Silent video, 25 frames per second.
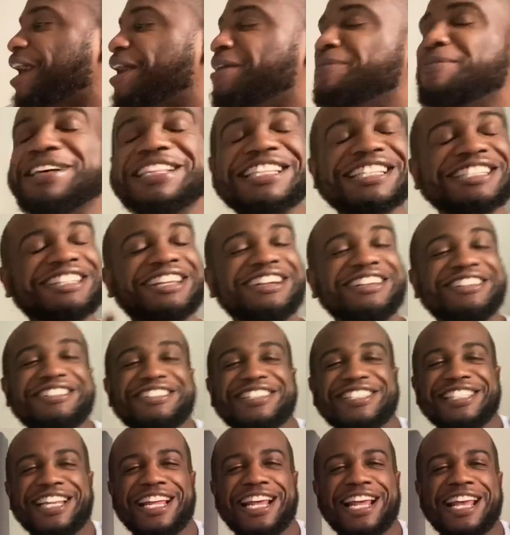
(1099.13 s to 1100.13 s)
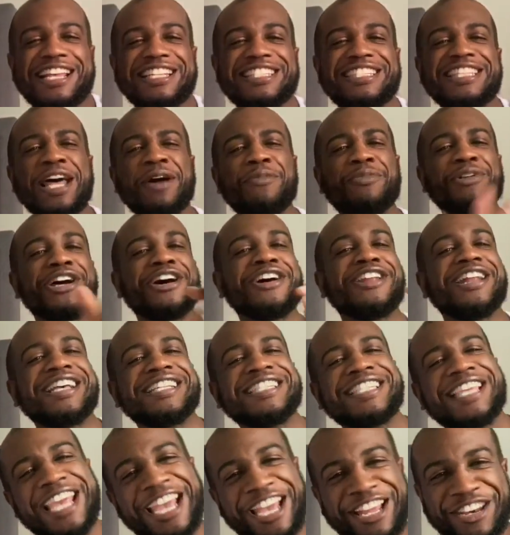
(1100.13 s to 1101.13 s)
I'm about to start using that. Stop with all that
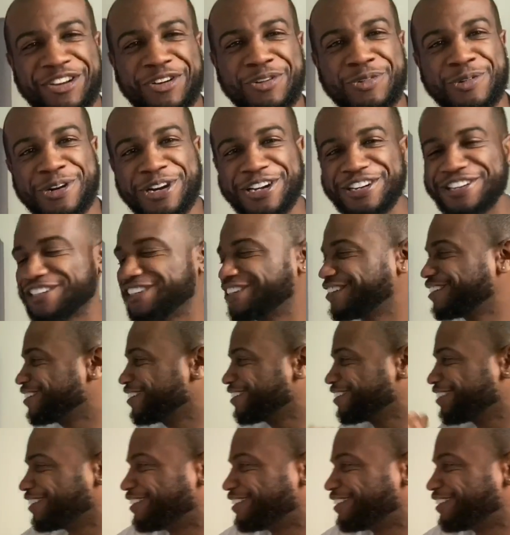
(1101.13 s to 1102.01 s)
Scandal Water.